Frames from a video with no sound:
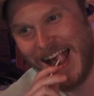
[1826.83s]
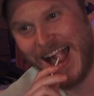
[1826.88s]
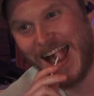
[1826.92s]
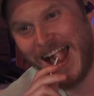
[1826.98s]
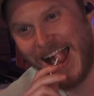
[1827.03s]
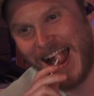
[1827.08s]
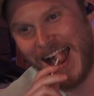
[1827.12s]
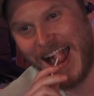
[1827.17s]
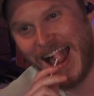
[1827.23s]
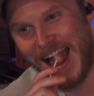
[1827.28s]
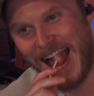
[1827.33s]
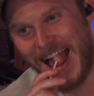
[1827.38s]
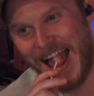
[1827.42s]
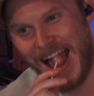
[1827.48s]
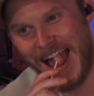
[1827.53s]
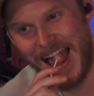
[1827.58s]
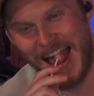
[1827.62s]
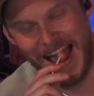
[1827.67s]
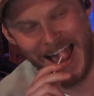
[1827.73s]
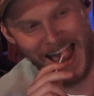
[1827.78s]
You must
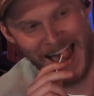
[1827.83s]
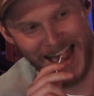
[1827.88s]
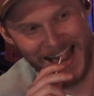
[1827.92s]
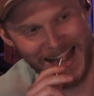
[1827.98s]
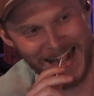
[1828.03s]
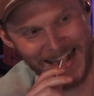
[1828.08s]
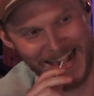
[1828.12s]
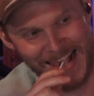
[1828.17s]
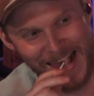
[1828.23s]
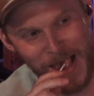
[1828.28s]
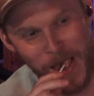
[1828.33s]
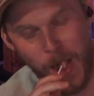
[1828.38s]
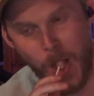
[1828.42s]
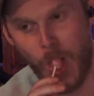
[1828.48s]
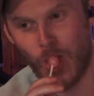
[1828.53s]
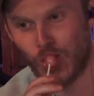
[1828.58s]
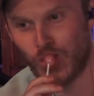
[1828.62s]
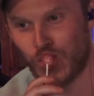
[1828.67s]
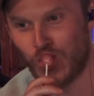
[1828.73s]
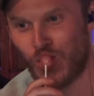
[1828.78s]
have been a
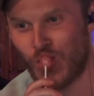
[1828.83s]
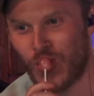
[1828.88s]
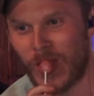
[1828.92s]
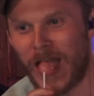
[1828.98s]
good kid back